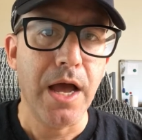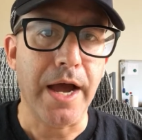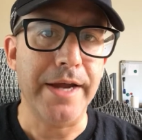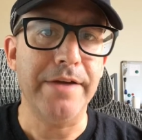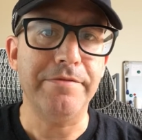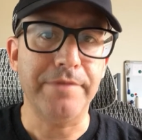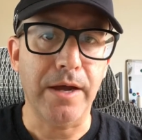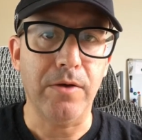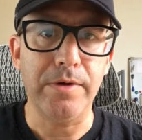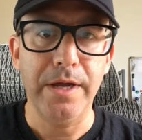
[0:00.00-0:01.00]
I have
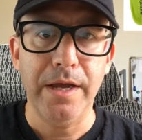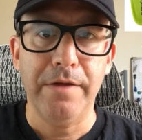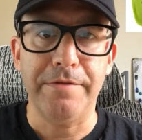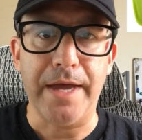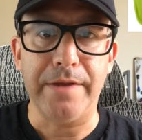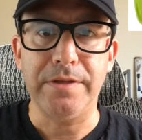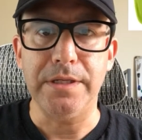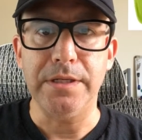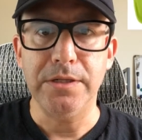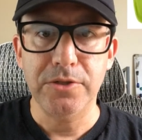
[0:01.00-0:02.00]
found that
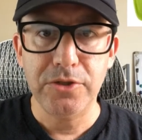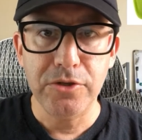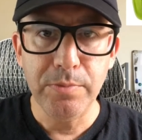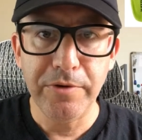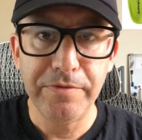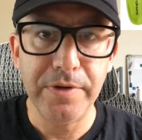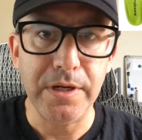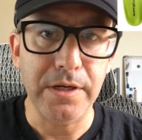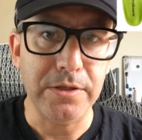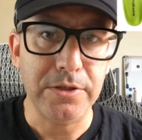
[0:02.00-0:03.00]
the
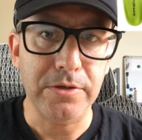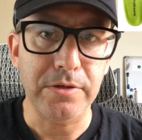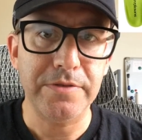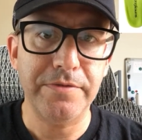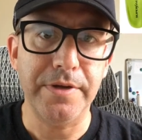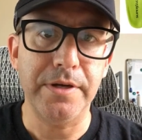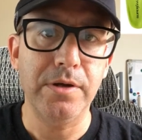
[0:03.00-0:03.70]
Superfeet inserts fit